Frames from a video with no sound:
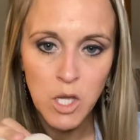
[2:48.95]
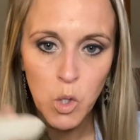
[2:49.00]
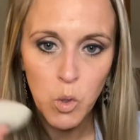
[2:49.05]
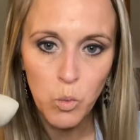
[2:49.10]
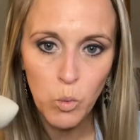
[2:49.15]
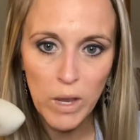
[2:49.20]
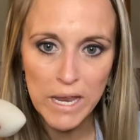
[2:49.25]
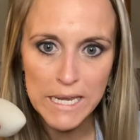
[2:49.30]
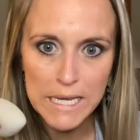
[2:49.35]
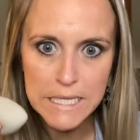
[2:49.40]

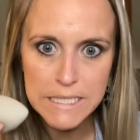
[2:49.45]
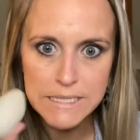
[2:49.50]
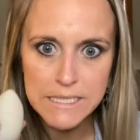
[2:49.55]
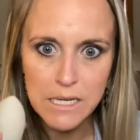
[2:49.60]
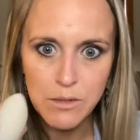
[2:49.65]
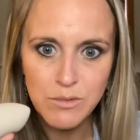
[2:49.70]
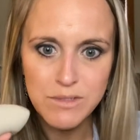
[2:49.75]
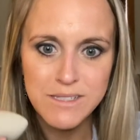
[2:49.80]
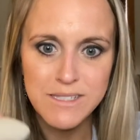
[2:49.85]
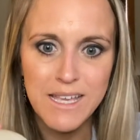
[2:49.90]
wetness, I
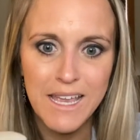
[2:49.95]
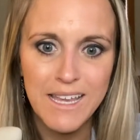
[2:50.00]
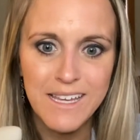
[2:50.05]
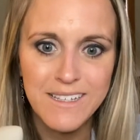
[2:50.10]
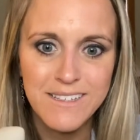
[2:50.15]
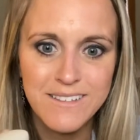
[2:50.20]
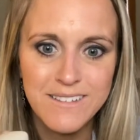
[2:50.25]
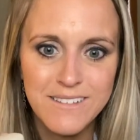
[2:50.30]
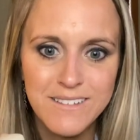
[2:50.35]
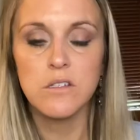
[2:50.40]
would say.
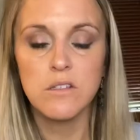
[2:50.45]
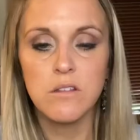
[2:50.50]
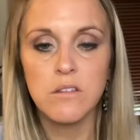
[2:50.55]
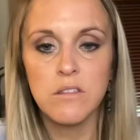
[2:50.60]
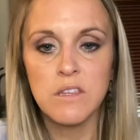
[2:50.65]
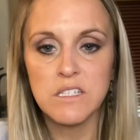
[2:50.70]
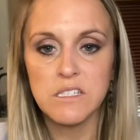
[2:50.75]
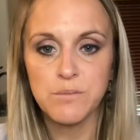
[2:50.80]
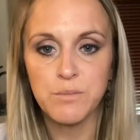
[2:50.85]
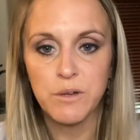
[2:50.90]

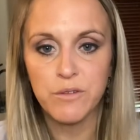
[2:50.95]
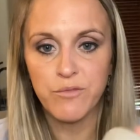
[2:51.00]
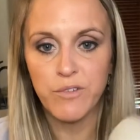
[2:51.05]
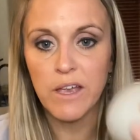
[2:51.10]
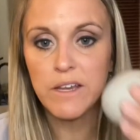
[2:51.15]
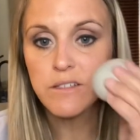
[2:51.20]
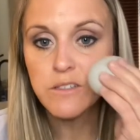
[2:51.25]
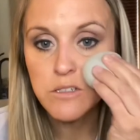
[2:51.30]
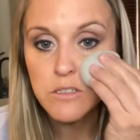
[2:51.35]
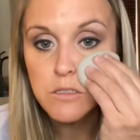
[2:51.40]
This
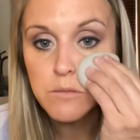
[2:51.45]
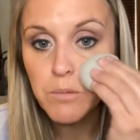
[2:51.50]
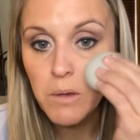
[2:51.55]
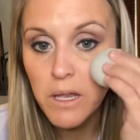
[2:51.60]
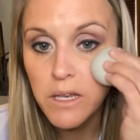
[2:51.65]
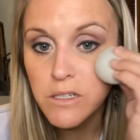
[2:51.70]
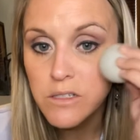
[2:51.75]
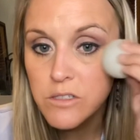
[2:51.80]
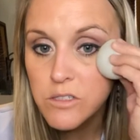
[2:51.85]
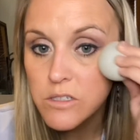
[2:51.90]
Perfector
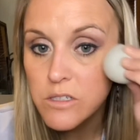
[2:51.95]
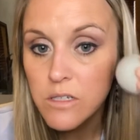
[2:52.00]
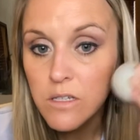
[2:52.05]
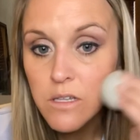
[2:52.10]
sponge,